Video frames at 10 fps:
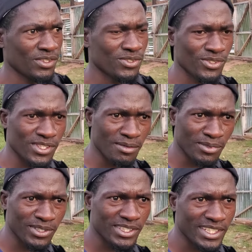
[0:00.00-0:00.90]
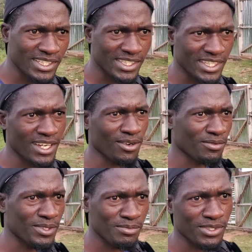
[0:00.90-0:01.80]
So somebody takes care
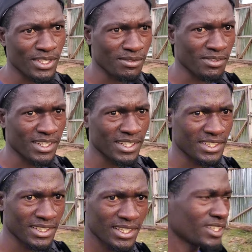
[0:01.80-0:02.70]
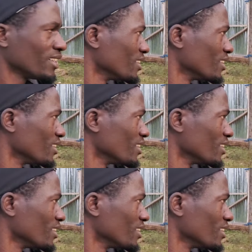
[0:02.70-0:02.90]
of himself, and I